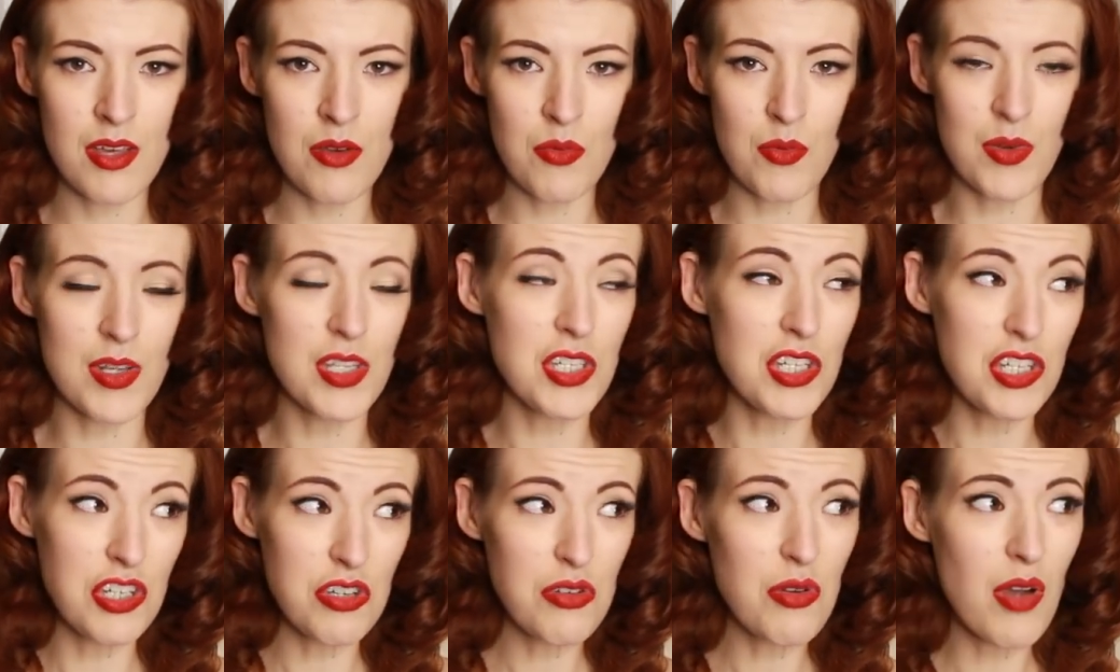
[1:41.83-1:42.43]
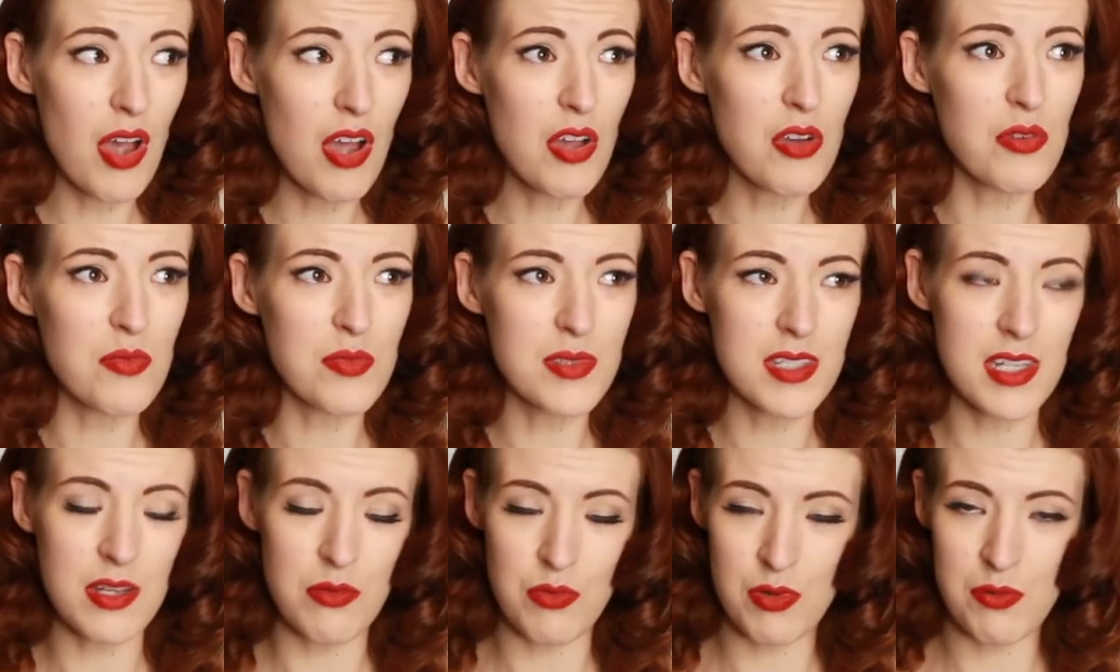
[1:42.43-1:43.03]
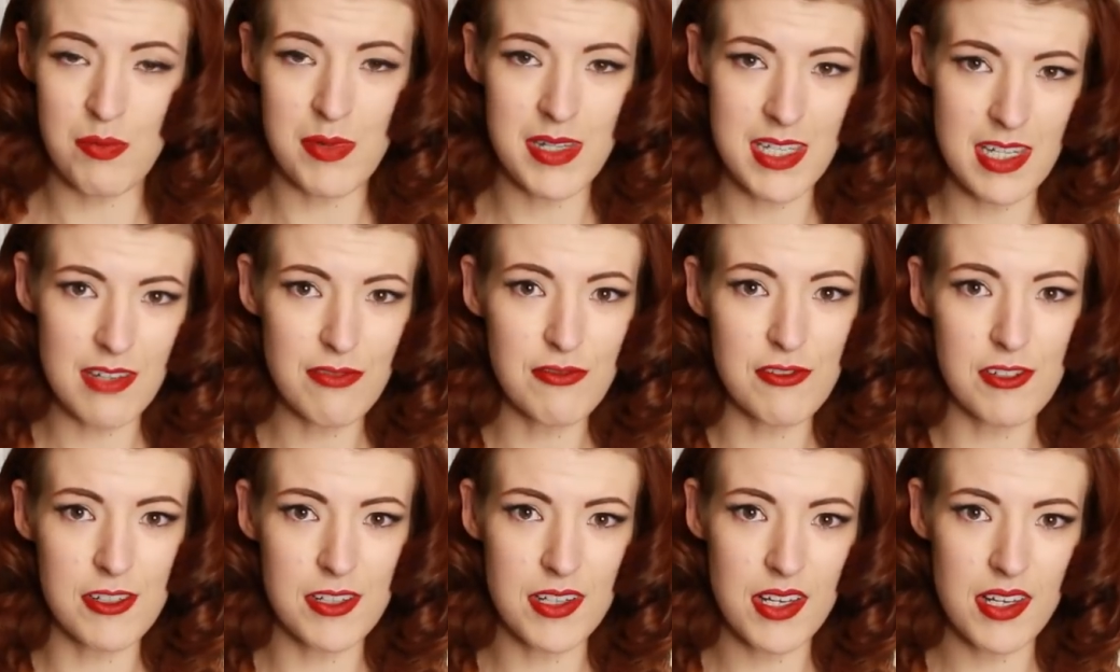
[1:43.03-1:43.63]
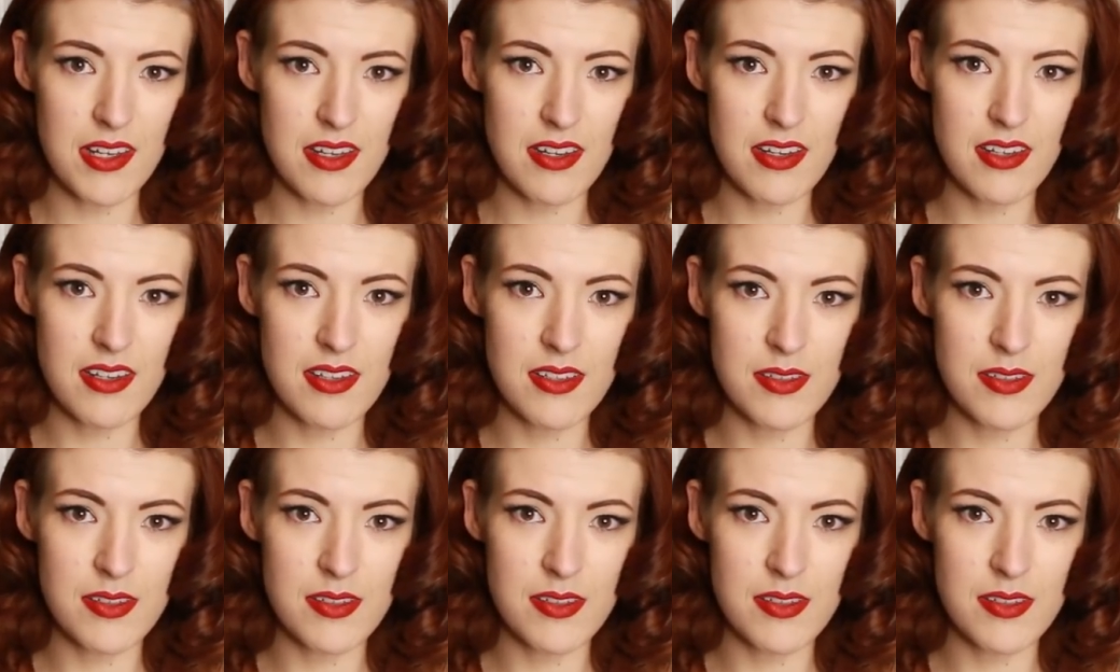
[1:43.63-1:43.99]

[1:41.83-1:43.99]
when you hoped it would be different.